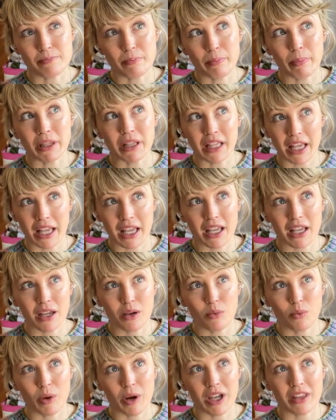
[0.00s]
play
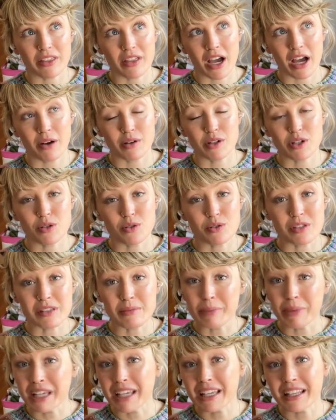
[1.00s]
with how to
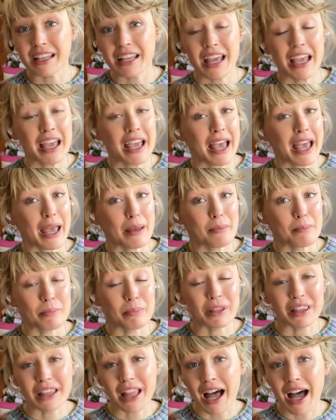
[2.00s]
spin and
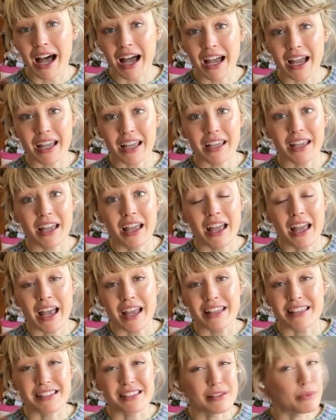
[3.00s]
ply
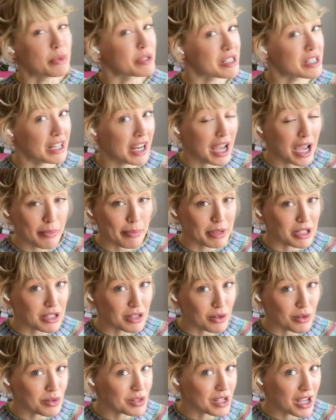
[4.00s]
and see what's gonna happen to
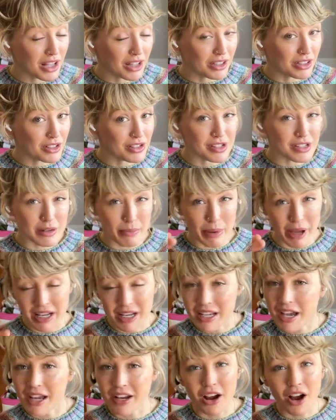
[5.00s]
those colors
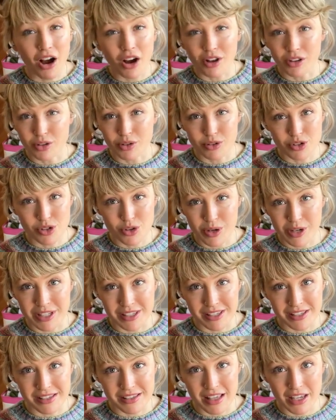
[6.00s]
depending on all those
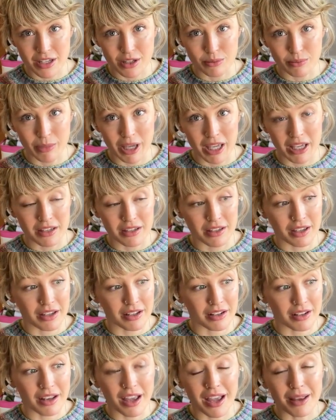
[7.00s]
choices that you make.
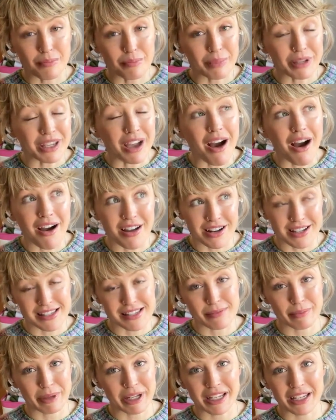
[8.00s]
And, and beyond
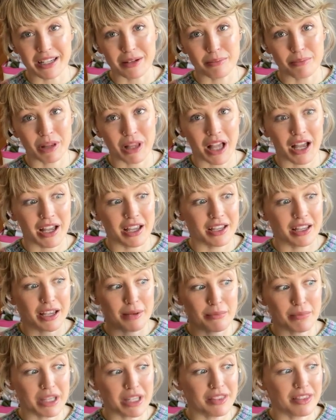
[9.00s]
spinning and plying, I
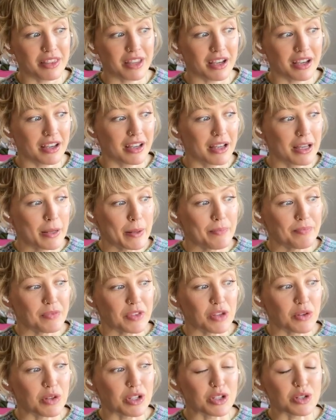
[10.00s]
mean the,
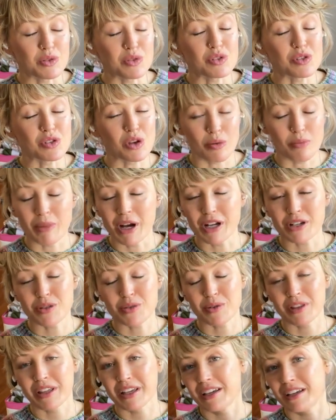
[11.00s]
you can do so much
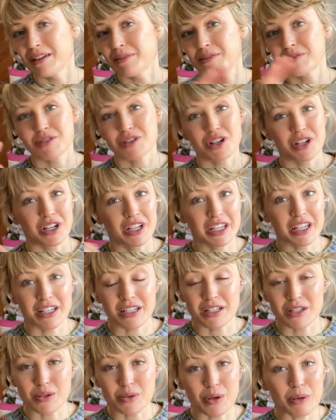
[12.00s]
with like turning it
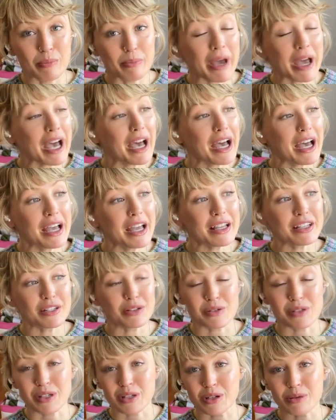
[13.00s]
into a bat,
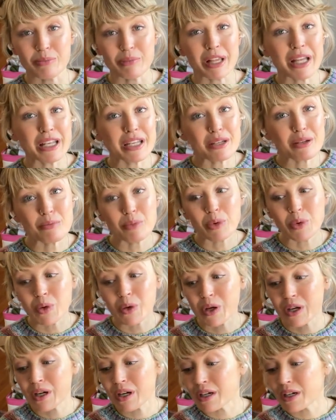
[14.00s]
using your blending
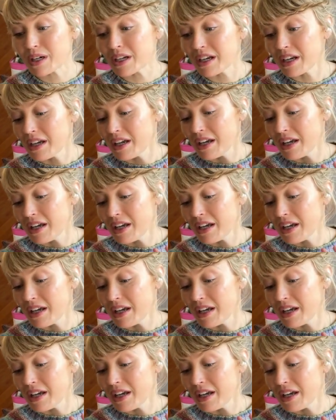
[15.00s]
board,